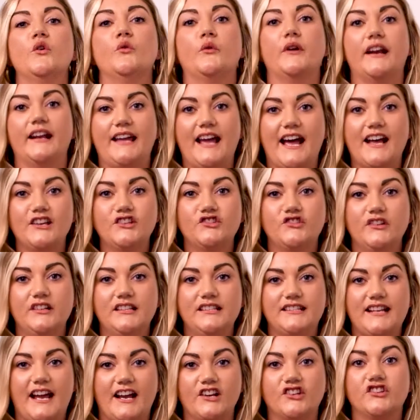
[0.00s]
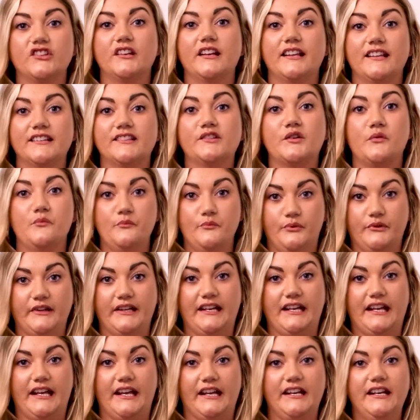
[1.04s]
When a cash transaction is
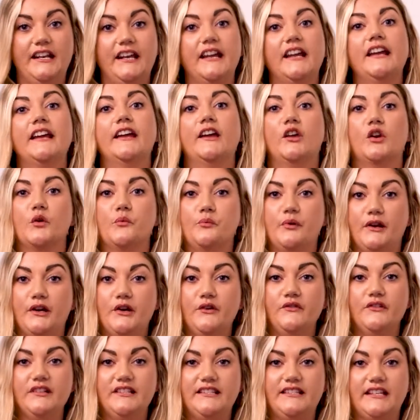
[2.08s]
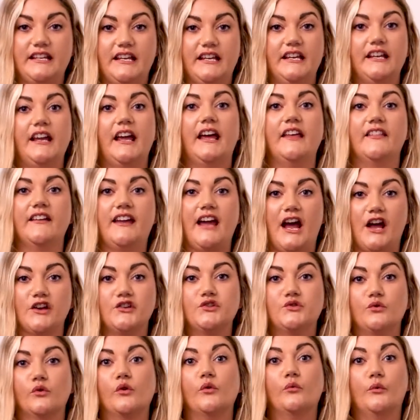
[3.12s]
completed, it'll print a receipt and the
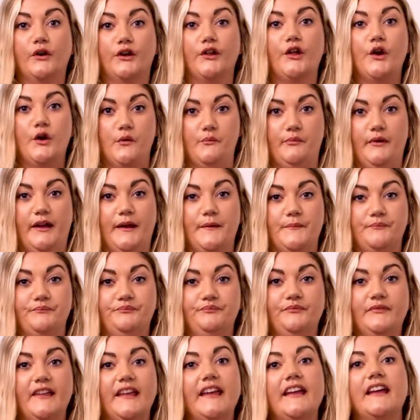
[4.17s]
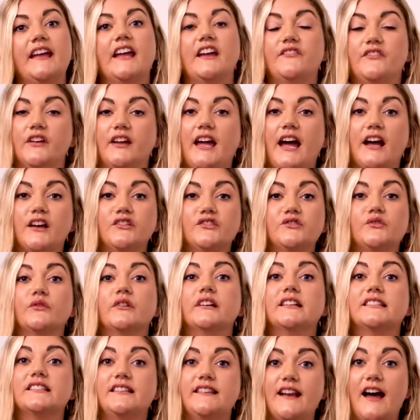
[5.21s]
cash drawer will open. If the cash drawer
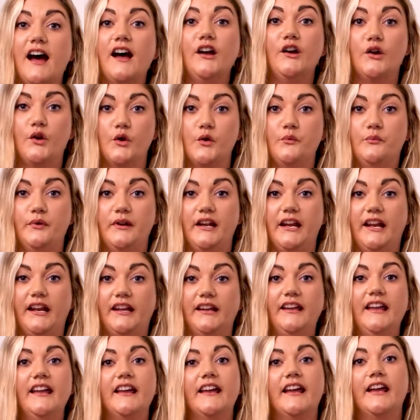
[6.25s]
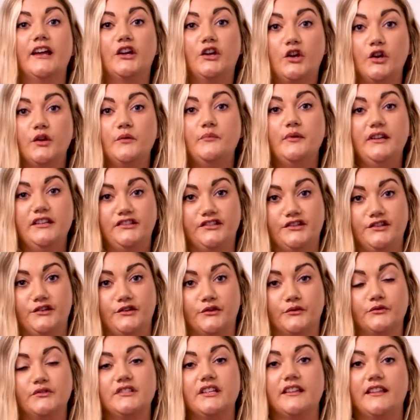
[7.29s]
is not opening, it could be
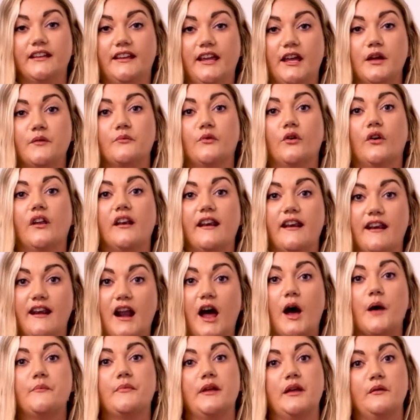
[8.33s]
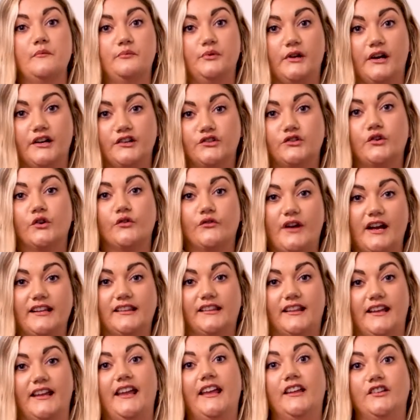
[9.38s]
due to the cable not being plugged
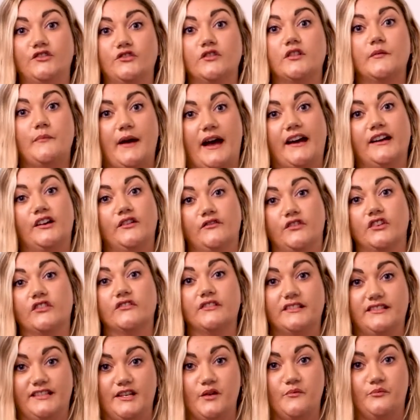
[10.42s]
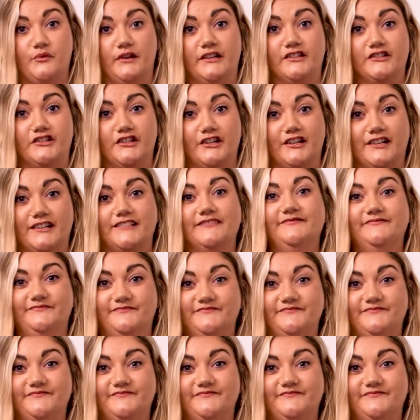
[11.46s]
correctly into the back of your receipt printer.